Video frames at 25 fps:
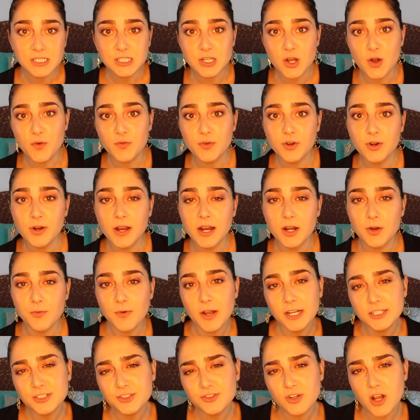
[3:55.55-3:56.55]
So if you're at a
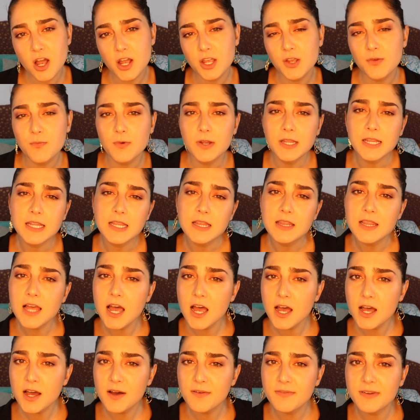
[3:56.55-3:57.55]
restaurant you really
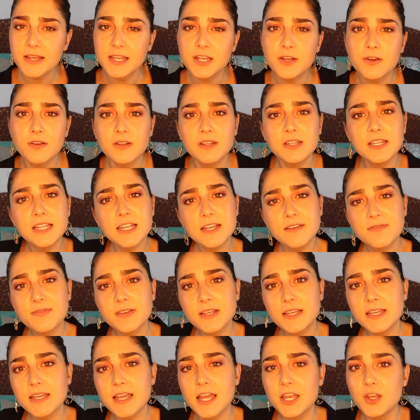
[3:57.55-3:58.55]
love and you're
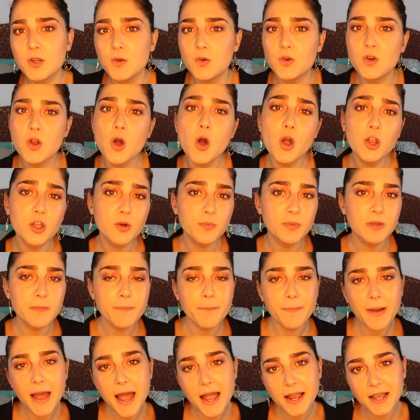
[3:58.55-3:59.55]
leaving and you know you'll be
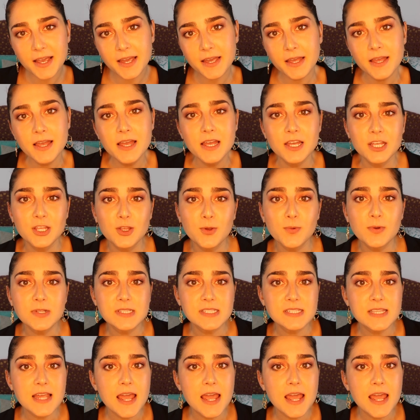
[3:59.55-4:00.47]
back, you would